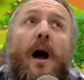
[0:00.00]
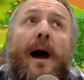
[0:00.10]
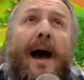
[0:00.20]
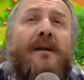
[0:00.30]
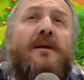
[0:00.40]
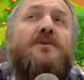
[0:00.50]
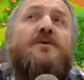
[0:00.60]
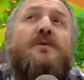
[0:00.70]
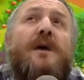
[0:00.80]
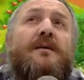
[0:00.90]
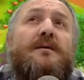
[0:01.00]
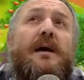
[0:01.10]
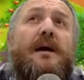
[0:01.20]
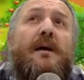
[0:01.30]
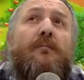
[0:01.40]
I had an issue the other
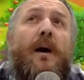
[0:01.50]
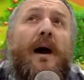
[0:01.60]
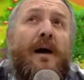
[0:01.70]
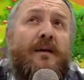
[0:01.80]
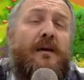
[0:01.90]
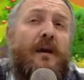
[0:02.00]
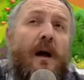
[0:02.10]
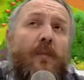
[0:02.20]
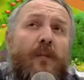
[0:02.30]
day in my other club,